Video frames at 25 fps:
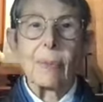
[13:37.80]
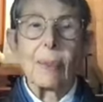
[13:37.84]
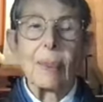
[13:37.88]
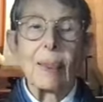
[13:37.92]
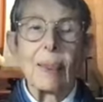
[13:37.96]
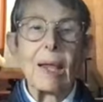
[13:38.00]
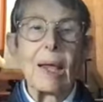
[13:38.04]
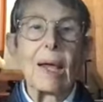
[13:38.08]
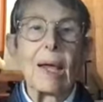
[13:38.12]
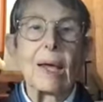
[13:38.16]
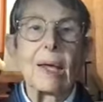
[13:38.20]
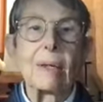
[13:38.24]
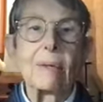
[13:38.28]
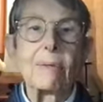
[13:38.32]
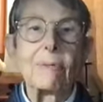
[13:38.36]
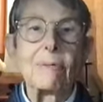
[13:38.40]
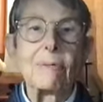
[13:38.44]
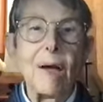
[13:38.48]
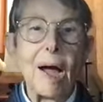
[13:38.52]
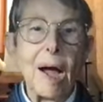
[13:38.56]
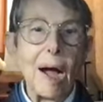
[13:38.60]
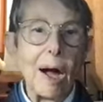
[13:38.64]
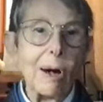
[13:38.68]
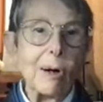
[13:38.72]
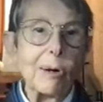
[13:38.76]
and
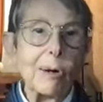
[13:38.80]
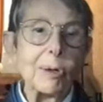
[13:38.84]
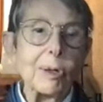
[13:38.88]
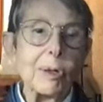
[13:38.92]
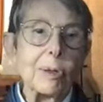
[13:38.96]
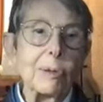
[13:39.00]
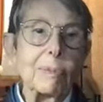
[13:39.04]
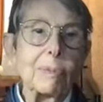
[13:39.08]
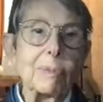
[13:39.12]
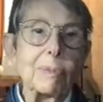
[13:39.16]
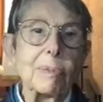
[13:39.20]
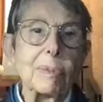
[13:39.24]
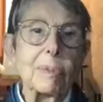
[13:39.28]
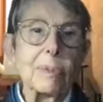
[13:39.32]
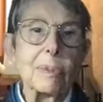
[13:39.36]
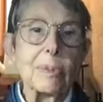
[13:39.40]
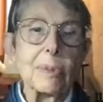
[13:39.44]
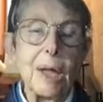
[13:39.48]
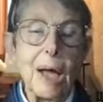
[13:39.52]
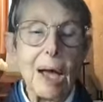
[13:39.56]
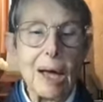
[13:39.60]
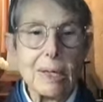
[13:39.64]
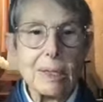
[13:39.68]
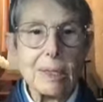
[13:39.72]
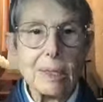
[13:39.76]
vowed
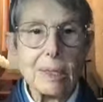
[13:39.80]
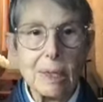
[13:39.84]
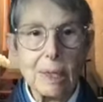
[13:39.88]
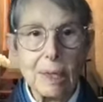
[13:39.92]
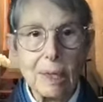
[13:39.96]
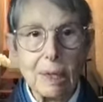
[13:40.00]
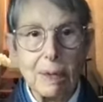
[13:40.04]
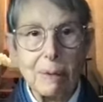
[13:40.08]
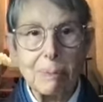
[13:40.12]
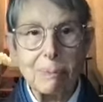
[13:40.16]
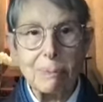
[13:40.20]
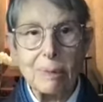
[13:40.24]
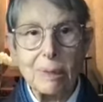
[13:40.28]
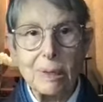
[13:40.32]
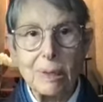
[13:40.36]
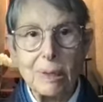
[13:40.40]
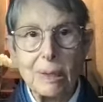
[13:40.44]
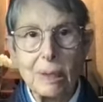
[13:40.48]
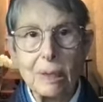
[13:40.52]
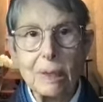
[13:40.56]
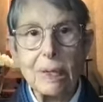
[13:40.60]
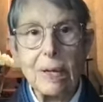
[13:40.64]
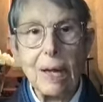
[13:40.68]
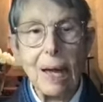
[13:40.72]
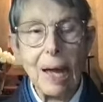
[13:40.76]
not to get up
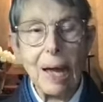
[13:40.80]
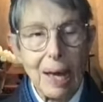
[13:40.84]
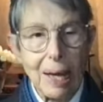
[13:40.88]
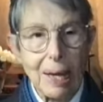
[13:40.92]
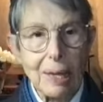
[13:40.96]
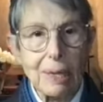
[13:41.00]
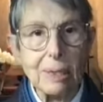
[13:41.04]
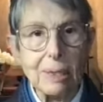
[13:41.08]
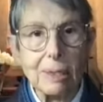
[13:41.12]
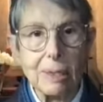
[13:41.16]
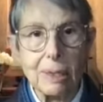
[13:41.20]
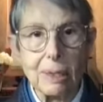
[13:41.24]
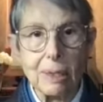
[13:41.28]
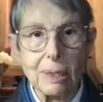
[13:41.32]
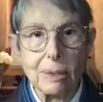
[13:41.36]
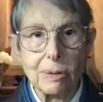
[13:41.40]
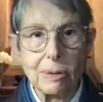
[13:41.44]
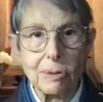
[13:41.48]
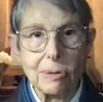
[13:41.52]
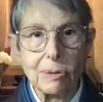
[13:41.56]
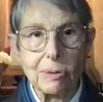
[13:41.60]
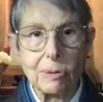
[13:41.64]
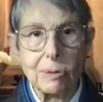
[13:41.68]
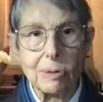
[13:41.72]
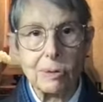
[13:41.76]
until he had his
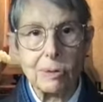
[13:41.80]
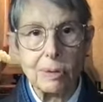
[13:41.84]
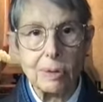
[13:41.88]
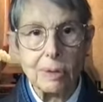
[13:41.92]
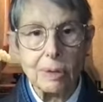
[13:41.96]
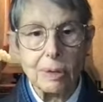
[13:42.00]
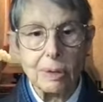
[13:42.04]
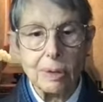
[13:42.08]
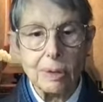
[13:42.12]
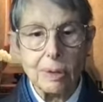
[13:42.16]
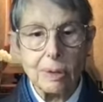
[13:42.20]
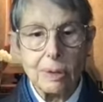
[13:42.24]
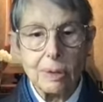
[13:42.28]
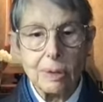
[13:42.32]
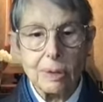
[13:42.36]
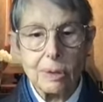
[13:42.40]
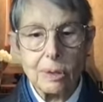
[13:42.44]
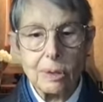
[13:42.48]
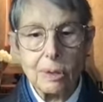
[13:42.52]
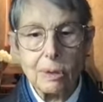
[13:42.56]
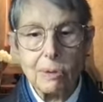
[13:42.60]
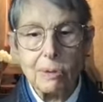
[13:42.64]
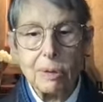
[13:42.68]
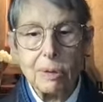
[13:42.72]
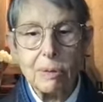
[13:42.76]
answers.
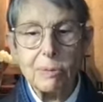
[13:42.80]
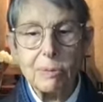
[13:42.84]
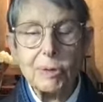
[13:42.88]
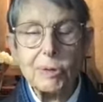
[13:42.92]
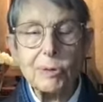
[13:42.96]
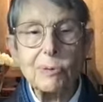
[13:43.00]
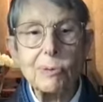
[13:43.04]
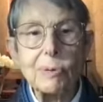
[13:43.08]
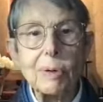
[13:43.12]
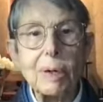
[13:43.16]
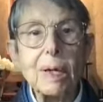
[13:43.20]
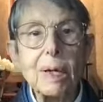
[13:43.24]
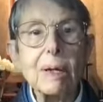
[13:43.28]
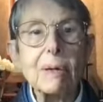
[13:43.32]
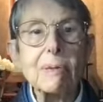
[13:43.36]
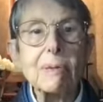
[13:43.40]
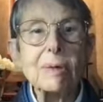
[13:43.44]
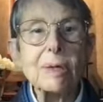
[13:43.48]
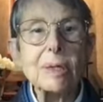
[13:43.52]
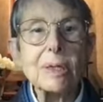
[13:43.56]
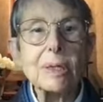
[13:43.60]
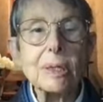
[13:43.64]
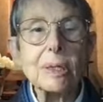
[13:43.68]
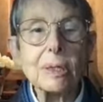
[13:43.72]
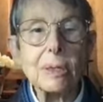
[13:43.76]
So he was
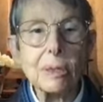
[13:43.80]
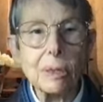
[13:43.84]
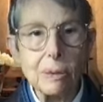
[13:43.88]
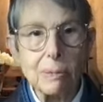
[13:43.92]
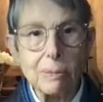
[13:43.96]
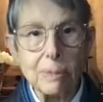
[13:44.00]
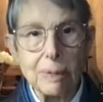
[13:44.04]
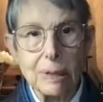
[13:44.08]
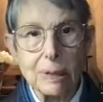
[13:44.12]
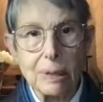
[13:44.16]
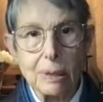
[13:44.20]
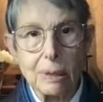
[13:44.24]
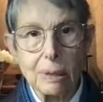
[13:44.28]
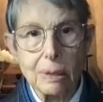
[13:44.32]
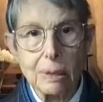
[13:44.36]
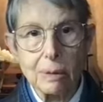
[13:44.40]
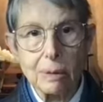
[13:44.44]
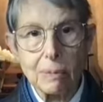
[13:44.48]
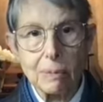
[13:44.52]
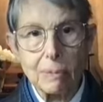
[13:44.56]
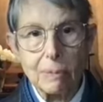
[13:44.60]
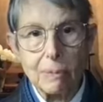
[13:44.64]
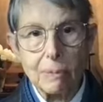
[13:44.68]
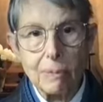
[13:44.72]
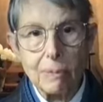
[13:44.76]
gravely determined.
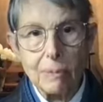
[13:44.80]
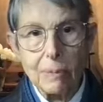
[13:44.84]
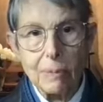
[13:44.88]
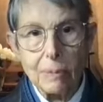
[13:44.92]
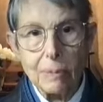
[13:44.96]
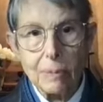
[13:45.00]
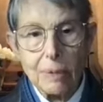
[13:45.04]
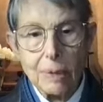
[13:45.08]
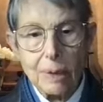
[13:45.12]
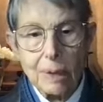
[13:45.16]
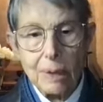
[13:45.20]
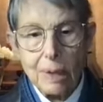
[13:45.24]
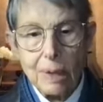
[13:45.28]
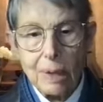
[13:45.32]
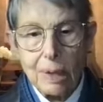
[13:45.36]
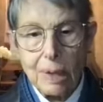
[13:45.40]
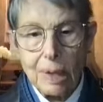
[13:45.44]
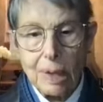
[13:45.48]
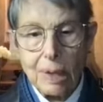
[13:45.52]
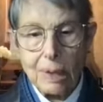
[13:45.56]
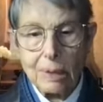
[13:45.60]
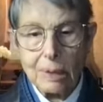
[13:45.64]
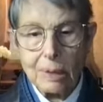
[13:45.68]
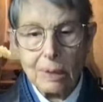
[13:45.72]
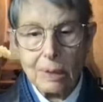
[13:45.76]

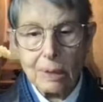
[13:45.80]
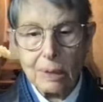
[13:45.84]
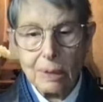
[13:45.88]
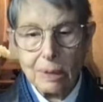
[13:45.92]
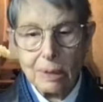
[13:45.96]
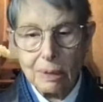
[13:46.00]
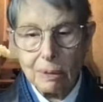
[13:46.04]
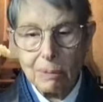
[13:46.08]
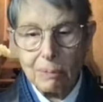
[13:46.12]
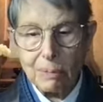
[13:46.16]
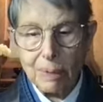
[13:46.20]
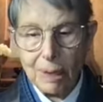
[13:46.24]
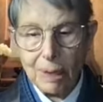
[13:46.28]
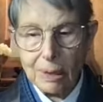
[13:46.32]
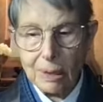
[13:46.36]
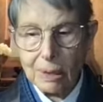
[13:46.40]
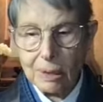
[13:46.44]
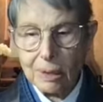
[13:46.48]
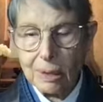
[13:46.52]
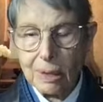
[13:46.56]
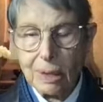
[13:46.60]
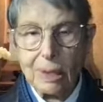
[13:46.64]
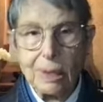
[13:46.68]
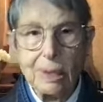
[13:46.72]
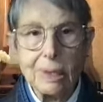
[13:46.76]
And about
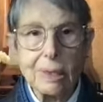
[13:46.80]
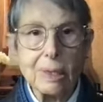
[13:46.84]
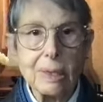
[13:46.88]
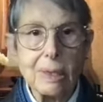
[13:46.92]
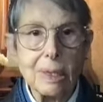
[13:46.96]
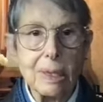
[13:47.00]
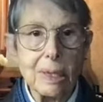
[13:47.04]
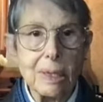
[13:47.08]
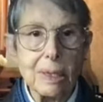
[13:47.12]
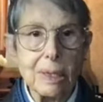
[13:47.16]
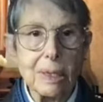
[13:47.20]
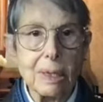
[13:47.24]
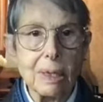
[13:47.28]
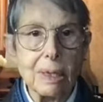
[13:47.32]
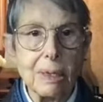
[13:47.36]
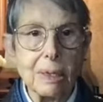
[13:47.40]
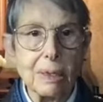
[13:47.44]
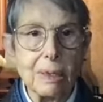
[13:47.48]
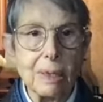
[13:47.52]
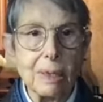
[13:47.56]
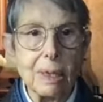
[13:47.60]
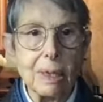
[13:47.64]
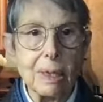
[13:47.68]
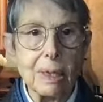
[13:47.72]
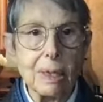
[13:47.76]
this, I can say that,
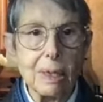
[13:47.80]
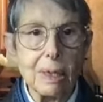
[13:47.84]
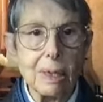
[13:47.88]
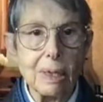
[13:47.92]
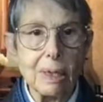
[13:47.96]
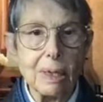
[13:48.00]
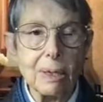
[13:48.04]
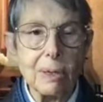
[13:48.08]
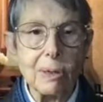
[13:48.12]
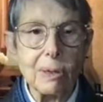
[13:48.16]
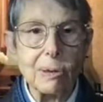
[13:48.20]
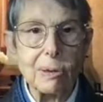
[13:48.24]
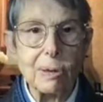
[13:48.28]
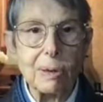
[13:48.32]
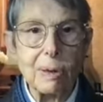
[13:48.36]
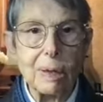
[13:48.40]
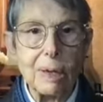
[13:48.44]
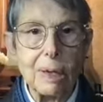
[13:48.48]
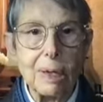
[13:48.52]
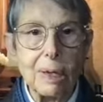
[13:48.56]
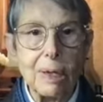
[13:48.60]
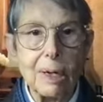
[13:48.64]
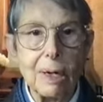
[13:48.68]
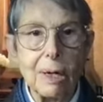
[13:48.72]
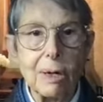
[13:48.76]

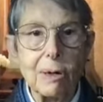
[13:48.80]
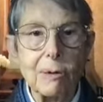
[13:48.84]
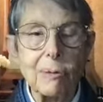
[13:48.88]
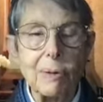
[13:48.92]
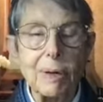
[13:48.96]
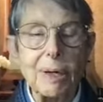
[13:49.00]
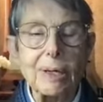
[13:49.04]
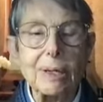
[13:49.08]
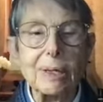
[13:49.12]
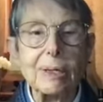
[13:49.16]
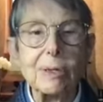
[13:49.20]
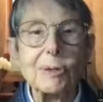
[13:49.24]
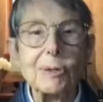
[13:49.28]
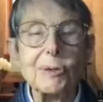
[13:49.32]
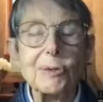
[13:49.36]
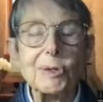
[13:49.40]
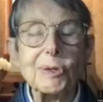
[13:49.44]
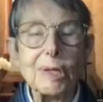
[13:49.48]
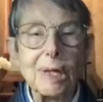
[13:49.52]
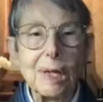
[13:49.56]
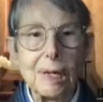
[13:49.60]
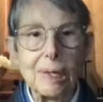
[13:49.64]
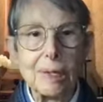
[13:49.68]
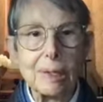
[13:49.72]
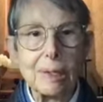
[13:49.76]
in our great
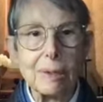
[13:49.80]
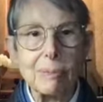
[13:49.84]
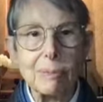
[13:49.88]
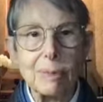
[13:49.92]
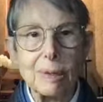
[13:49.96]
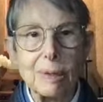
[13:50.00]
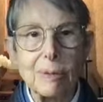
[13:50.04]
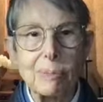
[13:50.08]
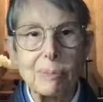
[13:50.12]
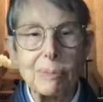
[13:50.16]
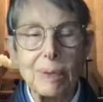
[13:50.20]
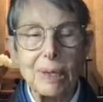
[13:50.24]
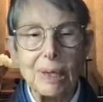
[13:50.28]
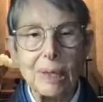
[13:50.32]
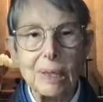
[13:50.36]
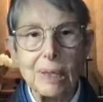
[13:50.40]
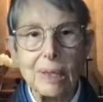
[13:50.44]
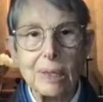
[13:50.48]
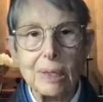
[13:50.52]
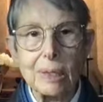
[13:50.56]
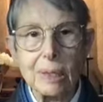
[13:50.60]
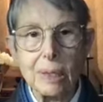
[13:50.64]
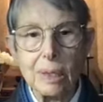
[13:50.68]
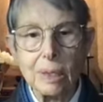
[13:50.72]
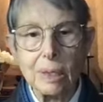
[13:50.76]
enthusiasm as
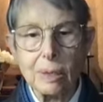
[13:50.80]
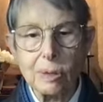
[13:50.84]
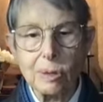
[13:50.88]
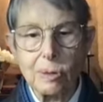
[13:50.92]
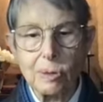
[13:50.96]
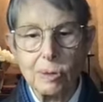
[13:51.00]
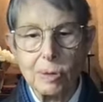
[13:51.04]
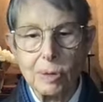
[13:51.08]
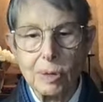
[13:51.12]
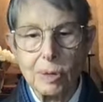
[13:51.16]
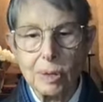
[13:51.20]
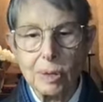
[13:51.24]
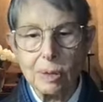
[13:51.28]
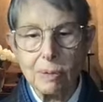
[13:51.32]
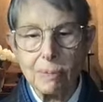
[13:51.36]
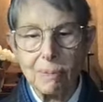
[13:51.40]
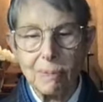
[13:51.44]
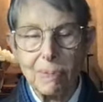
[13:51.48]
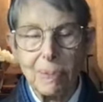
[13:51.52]
beginning Zen students,